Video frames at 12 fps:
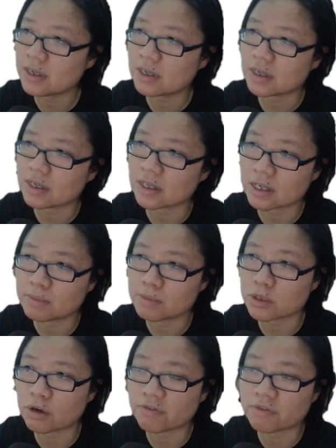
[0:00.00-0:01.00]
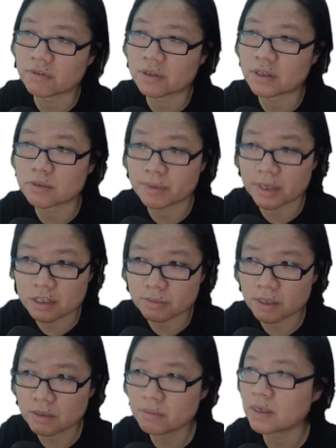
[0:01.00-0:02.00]
in terms of
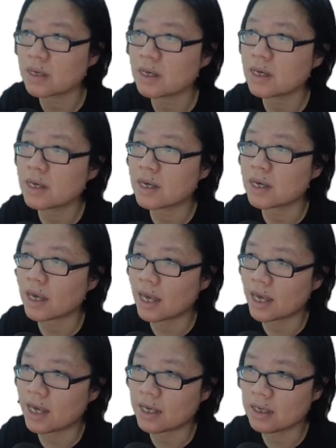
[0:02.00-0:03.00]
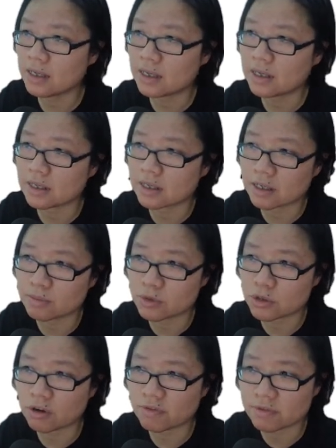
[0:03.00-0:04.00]
displacement, a in terms
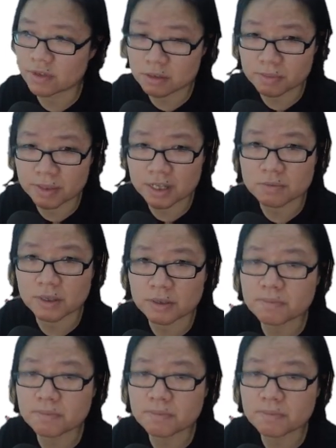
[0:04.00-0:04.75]
of displacement.